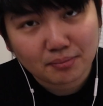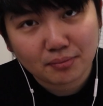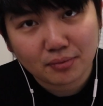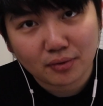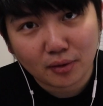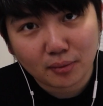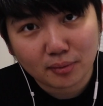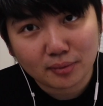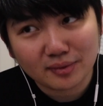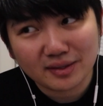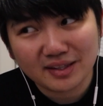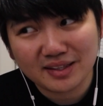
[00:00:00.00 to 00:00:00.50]

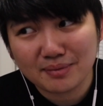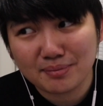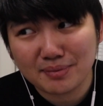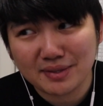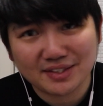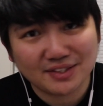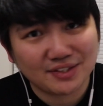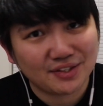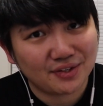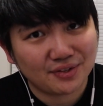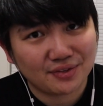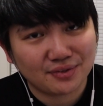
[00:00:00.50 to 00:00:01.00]
Probably the
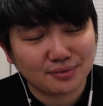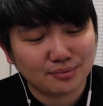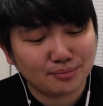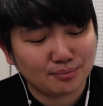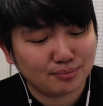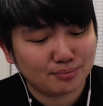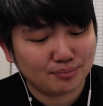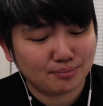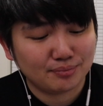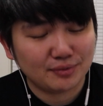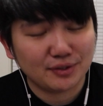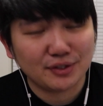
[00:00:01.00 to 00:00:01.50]
best card,
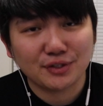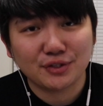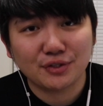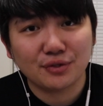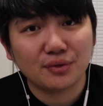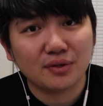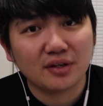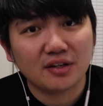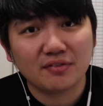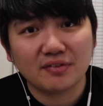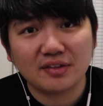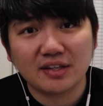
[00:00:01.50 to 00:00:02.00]
because
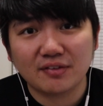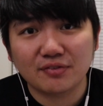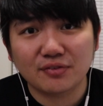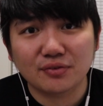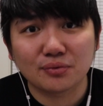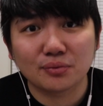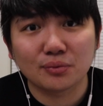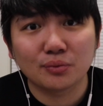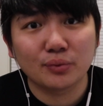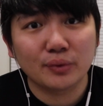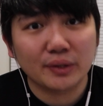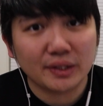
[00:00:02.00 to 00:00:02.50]
you don't even have
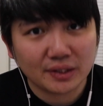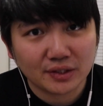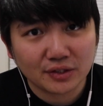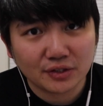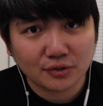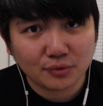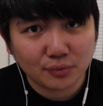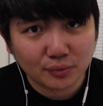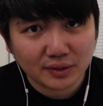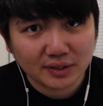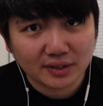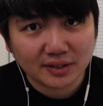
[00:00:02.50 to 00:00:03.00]
to win
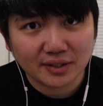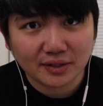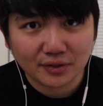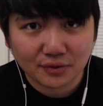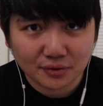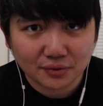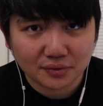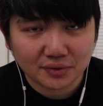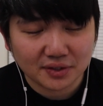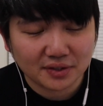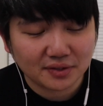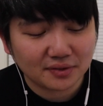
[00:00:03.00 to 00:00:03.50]
the
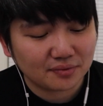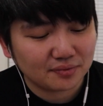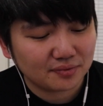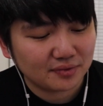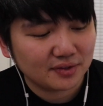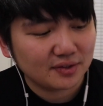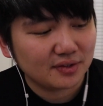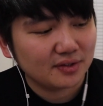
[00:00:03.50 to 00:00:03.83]
token.